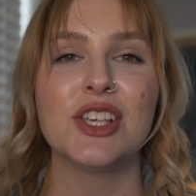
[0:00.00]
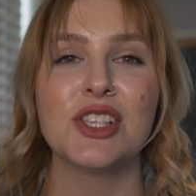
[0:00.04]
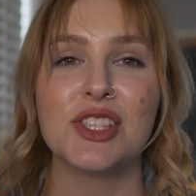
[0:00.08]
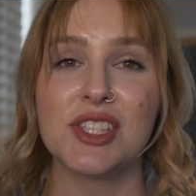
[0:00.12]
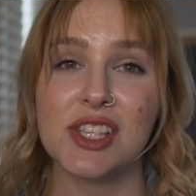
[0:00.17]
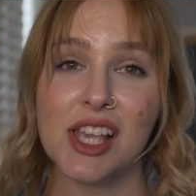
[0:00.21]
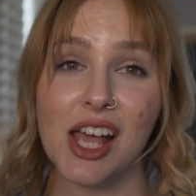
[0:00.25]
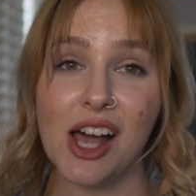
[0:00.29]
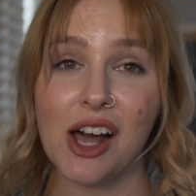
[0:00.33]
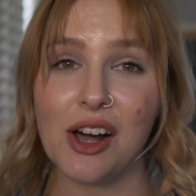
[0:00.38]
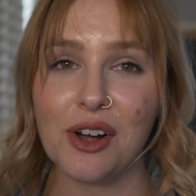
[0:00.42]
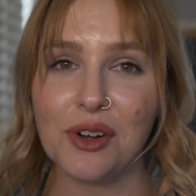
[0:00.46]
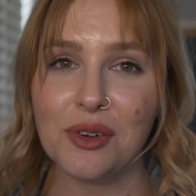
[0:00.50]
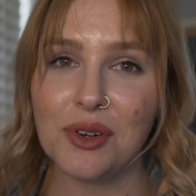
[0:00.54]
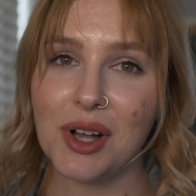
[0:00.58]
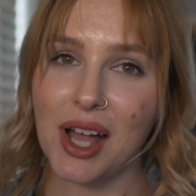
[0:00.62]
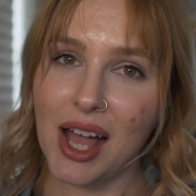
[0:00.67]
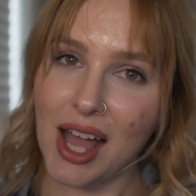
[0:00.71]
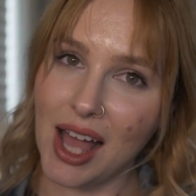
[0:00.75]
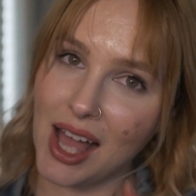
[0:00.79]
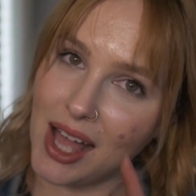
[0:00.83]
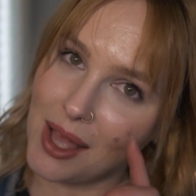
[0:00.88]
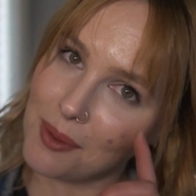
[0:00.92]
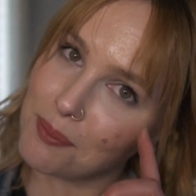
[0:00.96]

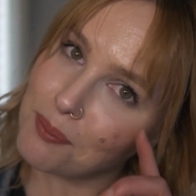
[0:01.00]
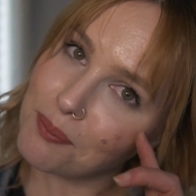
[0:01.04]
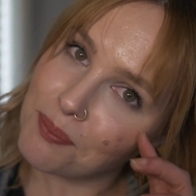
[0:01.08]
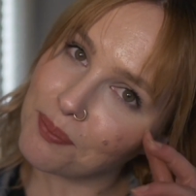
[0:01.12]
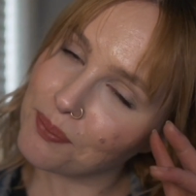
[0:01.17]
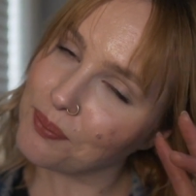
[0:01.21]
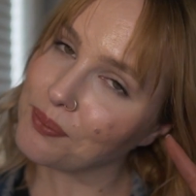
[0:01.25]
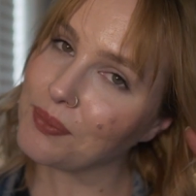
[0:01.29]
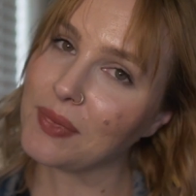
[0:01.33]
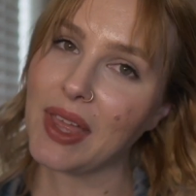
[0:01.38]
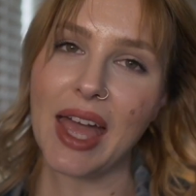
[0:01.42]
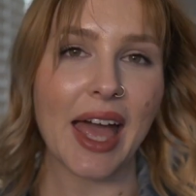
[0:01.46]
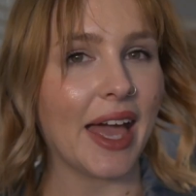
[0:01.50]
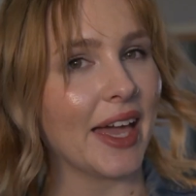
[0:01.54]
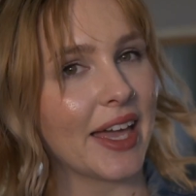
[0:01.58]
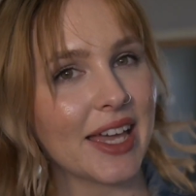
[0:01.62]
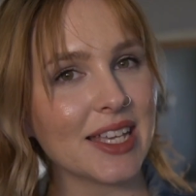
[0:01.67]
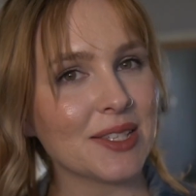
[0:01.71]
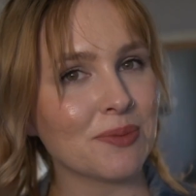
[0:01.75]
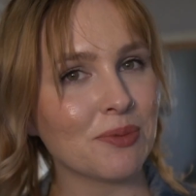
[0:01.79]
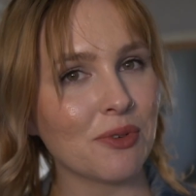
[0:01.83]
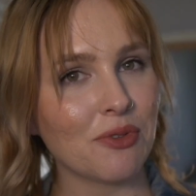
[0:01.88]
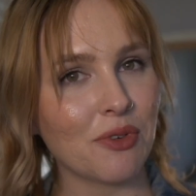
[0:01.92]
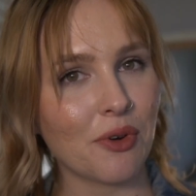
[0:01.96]
So, I
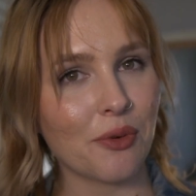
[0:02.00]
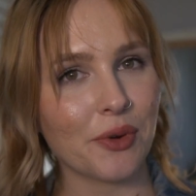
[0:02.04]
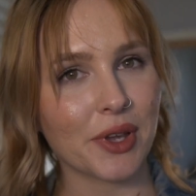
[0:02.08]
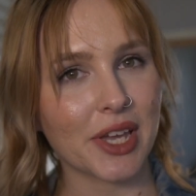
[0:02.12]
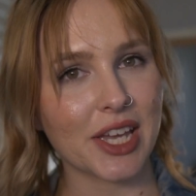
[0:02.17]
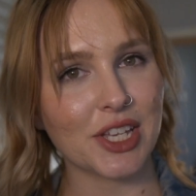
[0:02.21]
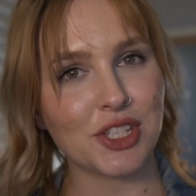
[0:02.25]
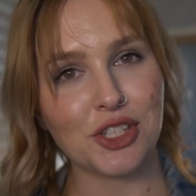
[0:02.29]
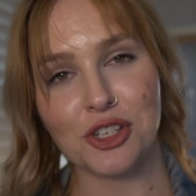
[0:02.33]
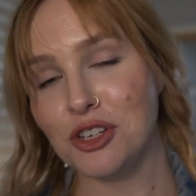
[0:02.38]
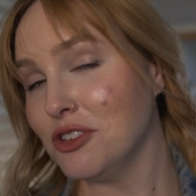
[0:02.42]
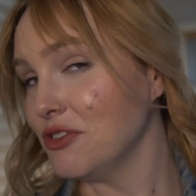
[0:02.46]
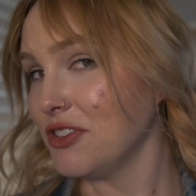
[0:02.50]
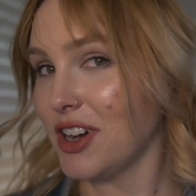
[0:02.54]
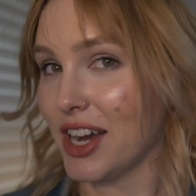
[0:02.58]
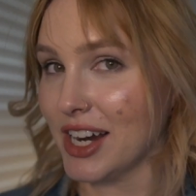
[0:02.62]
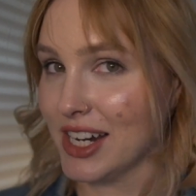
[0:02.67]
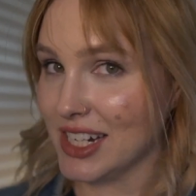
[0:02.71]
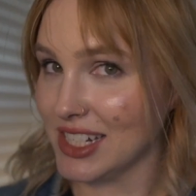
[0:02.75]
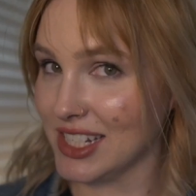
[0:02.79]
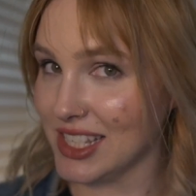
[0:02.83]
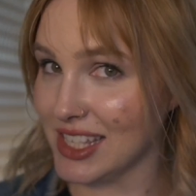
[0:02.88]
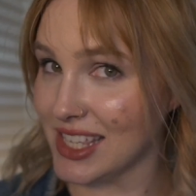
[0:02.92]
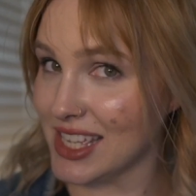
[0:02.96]
guess before we get too
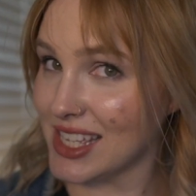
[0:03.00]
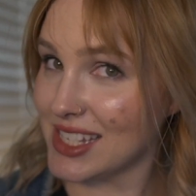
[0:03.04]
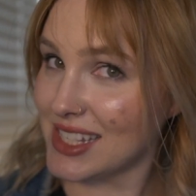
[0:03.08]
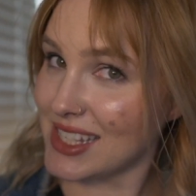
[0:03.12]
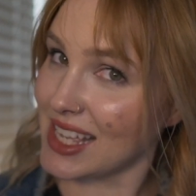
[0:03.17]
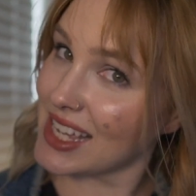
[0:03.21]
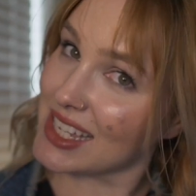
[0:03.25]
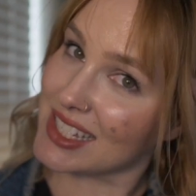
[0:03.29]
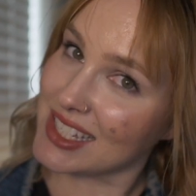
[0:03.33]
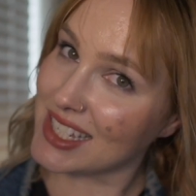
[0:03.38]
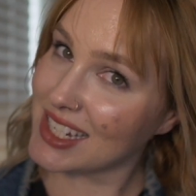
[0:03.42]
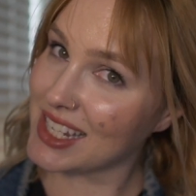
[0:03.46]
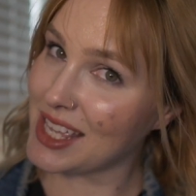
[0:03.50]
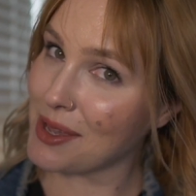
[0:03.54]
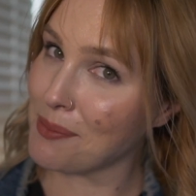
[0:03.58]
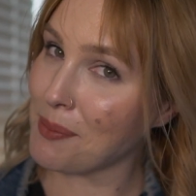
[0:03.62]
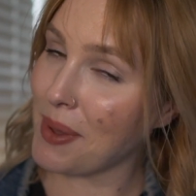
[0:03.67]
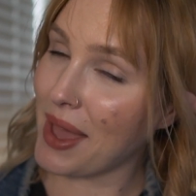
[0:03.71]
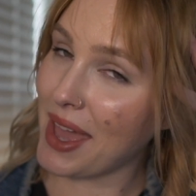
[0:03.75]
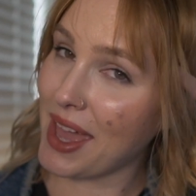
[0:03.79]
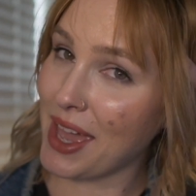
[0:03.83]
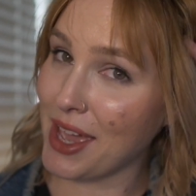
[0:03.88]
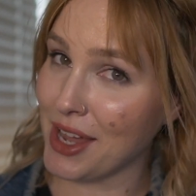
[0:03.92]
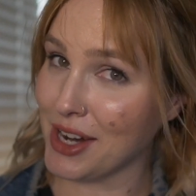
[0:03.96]
far into this, I did get
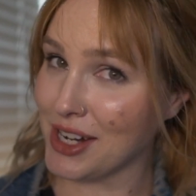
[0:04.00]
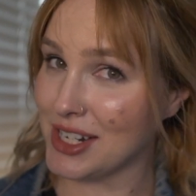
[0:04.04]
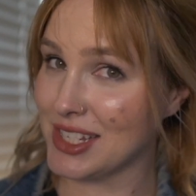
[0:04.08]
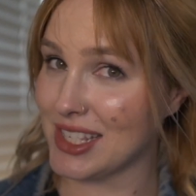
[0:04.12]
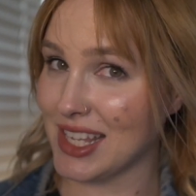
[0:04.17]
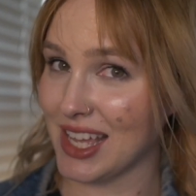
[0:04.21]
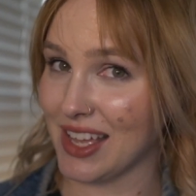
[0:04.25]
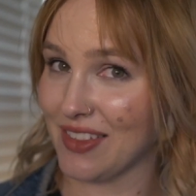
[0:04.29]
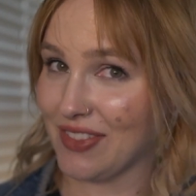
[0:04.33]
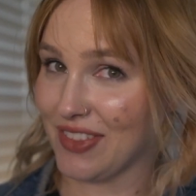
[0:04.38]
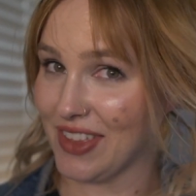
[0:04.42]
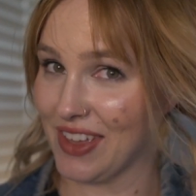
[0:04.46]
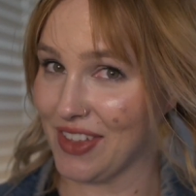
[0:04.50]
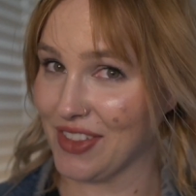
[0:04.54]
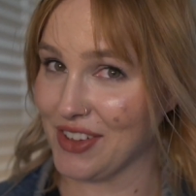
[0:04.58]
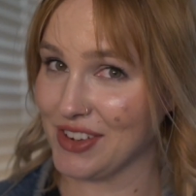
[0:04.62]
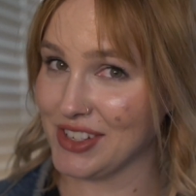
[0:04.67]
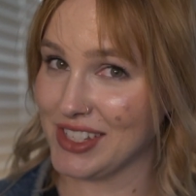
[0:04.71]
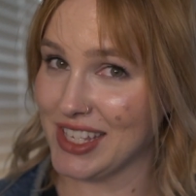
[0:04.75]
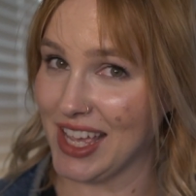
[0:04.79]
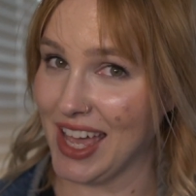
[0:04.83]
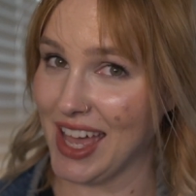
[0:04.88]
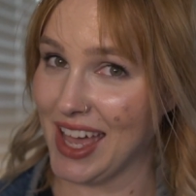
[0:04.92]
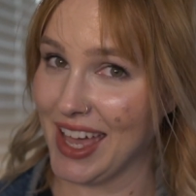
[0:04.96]
my hair done the
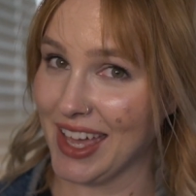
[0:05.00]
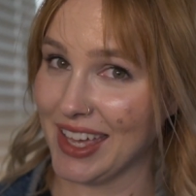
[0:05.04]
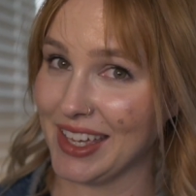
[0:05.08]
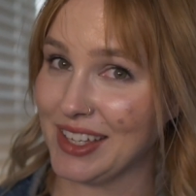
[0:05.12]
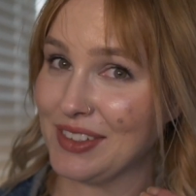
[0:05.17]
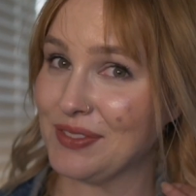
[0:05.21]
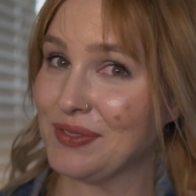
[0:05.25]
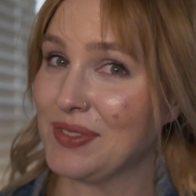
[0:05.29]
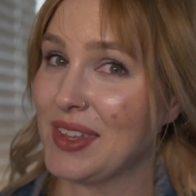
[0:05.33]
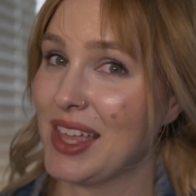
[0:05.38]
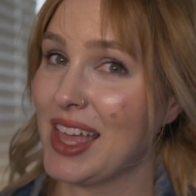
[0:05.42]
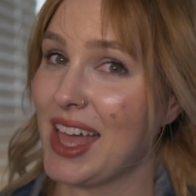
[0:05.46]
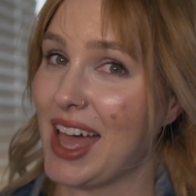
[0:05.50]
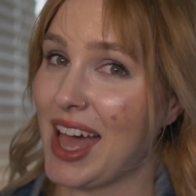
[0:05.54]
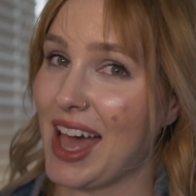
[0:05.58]
other day.